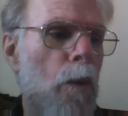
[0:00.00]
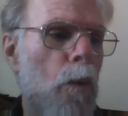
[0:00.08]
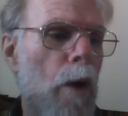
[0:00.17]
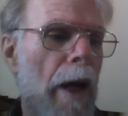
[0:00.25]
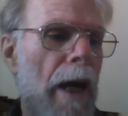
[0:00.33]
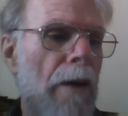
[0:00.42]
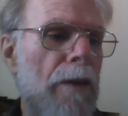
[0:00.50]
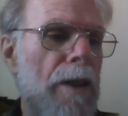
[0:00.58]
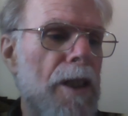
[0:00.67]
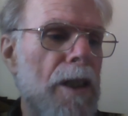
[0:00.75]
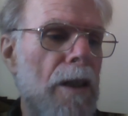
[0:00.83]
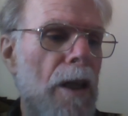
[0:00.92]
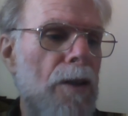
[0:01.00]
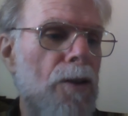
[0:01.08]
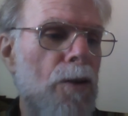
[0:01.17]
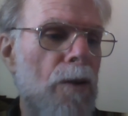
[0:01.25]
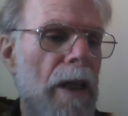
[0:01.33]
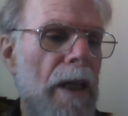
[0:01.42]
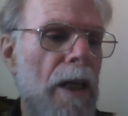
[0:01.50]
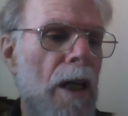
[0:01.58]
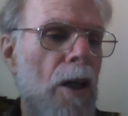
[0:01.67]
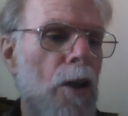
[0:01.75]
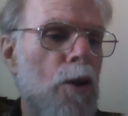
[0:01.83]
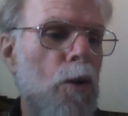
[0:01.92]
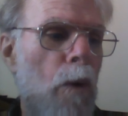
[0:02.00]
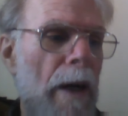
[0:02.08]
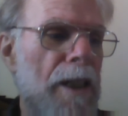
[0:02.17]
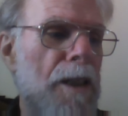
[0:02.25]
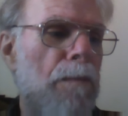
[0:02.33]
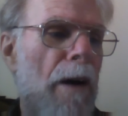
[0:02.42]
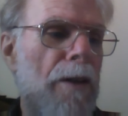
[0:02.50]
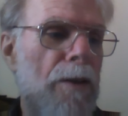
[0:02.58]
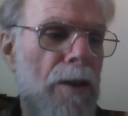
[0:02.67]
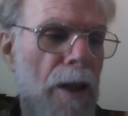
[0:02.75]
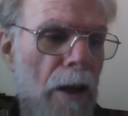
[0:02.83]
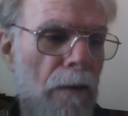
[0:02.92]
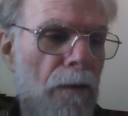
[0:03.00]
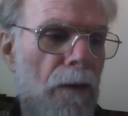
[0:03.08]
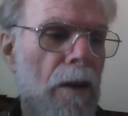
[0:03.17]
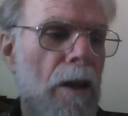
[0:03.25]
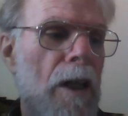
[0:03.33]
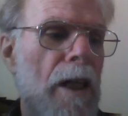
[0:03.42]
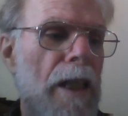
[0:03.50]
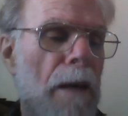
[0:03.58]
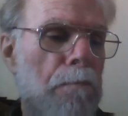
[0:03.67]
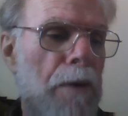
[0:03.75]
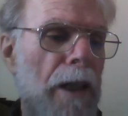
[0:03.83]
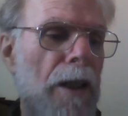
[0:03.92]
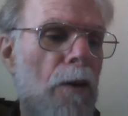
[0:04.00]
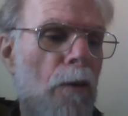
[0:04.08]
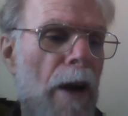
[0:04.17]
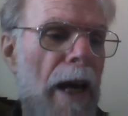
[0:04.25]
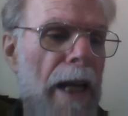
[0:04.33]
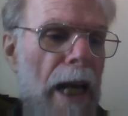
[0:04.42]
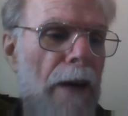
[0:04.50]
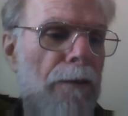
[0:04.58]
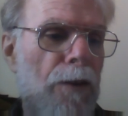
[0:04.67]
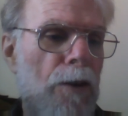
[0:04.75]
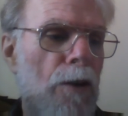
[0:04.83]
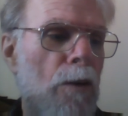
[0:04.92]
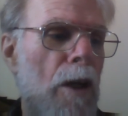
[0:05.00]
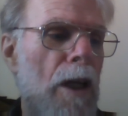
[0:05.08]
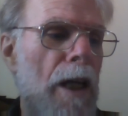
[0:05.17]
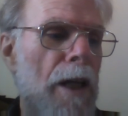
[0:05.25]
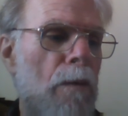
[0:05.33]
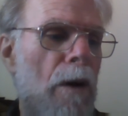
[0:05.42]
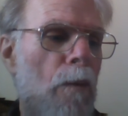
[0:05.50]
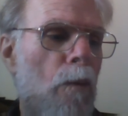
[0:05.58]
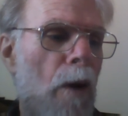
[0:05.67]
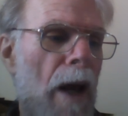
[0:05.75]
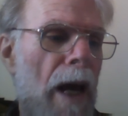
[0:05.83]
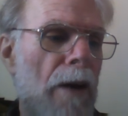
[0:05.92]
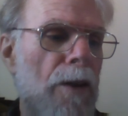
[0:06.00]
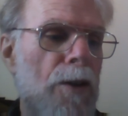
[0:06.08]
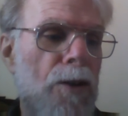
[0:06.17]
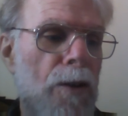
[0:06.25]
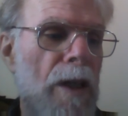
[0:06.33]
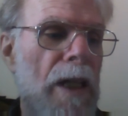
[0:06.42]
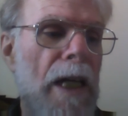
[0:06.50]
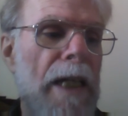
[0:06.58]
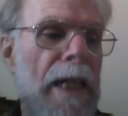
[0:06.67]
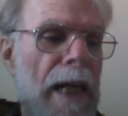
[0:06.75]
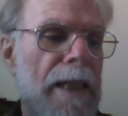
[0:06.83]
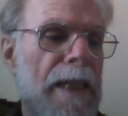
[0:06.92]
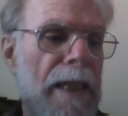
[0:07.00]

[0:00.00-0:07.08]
round that tree twice by yourself, and then Piglet ran after you, and you went round the tree again